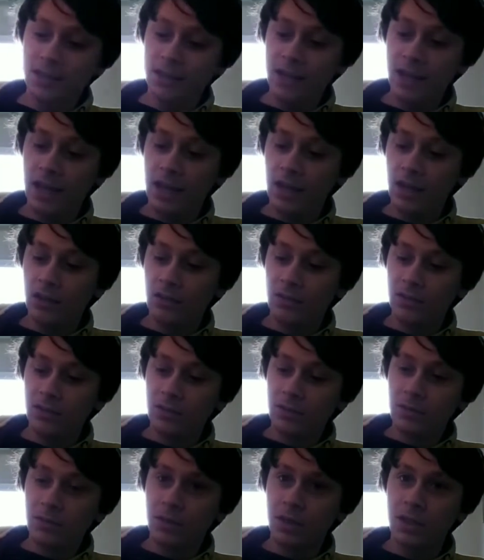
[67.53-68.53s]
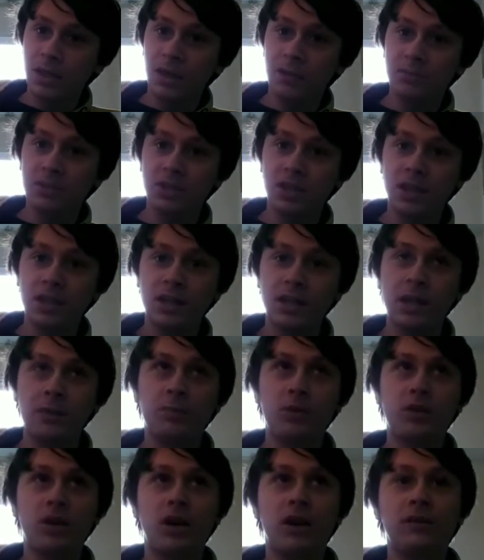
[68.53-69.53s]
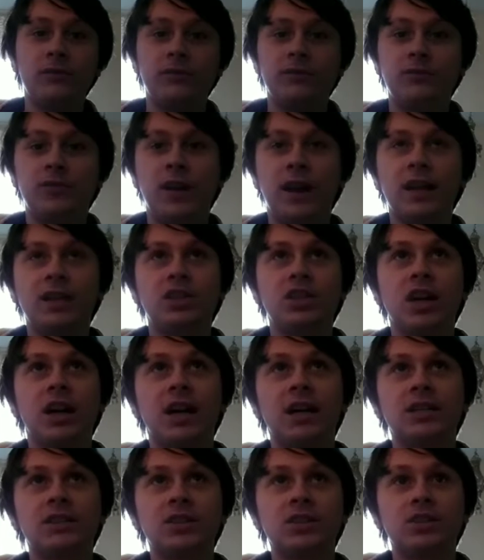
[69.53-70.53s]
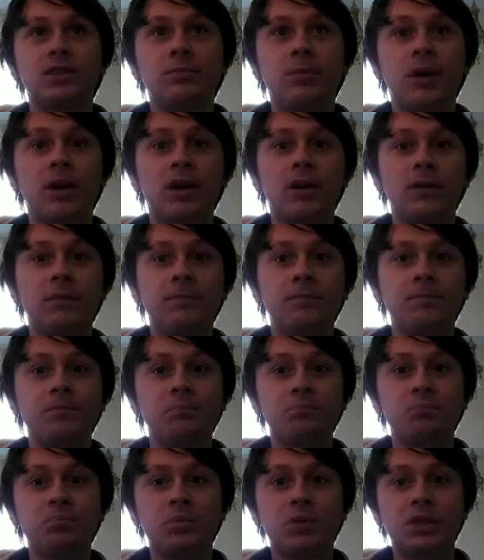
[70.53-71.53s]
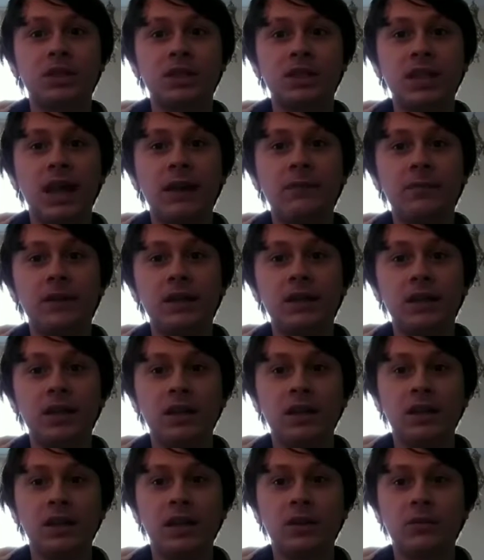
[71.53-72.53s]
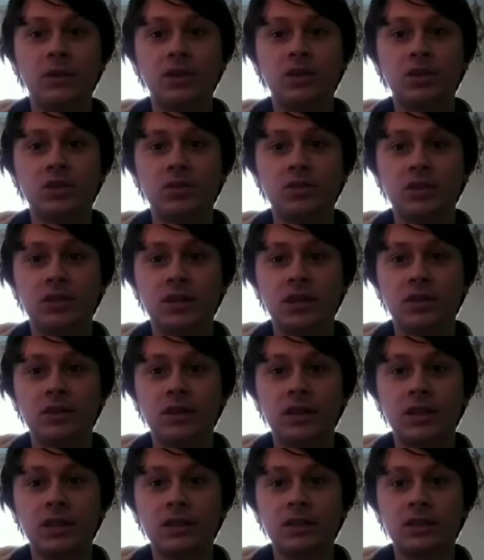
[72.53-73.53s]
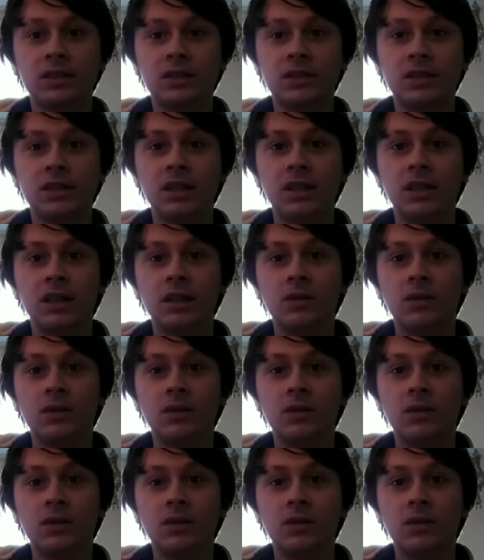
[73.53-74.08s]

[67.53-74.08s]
Now, when it comes to the Leprechaun franchise, there's about 7 in the original series,